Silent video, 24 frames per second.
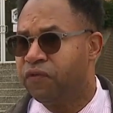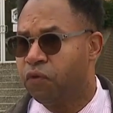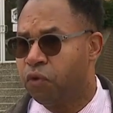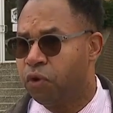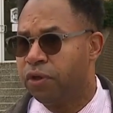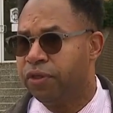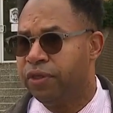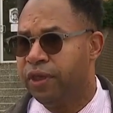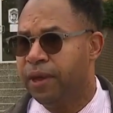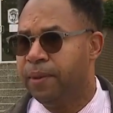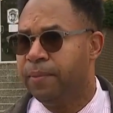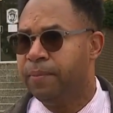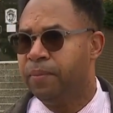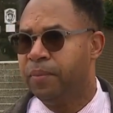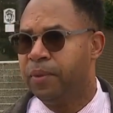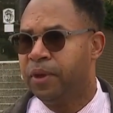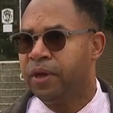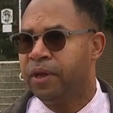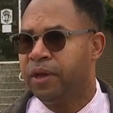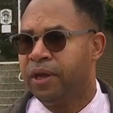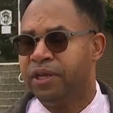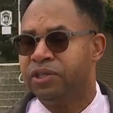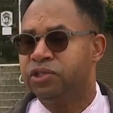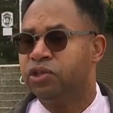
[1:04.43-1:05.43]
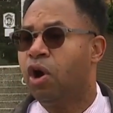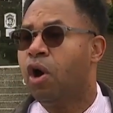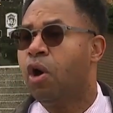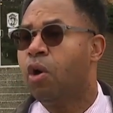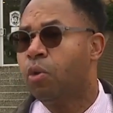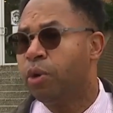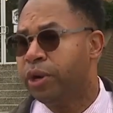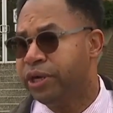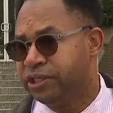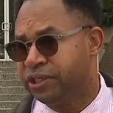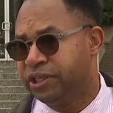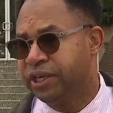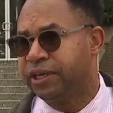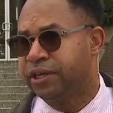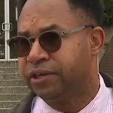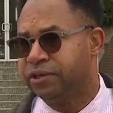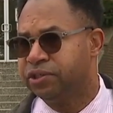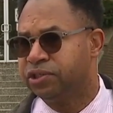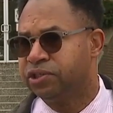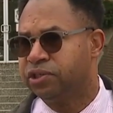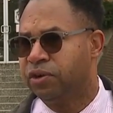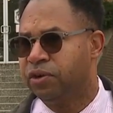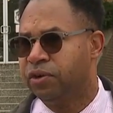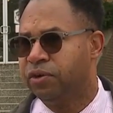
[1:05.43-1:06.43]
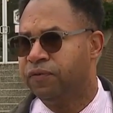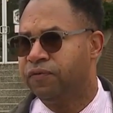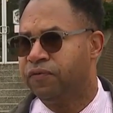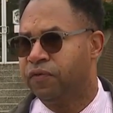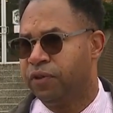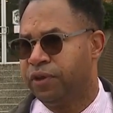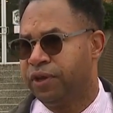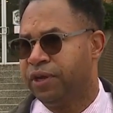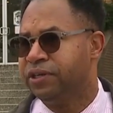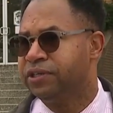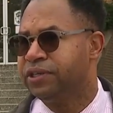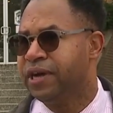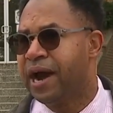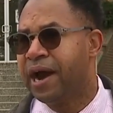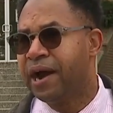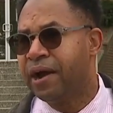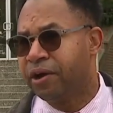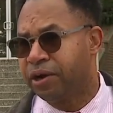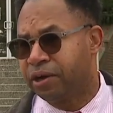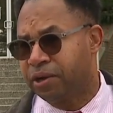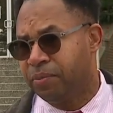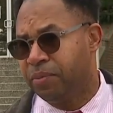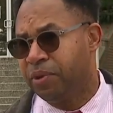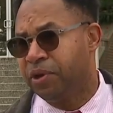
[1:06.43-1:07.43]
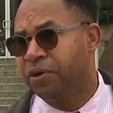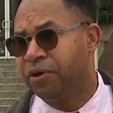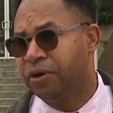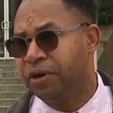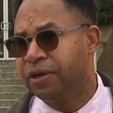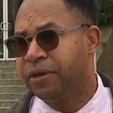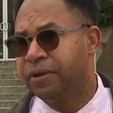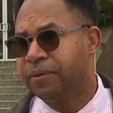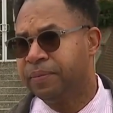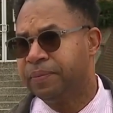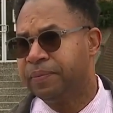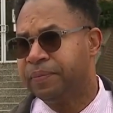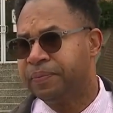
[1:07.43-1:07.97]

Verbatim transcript: for them, it's always a concern for the entire community.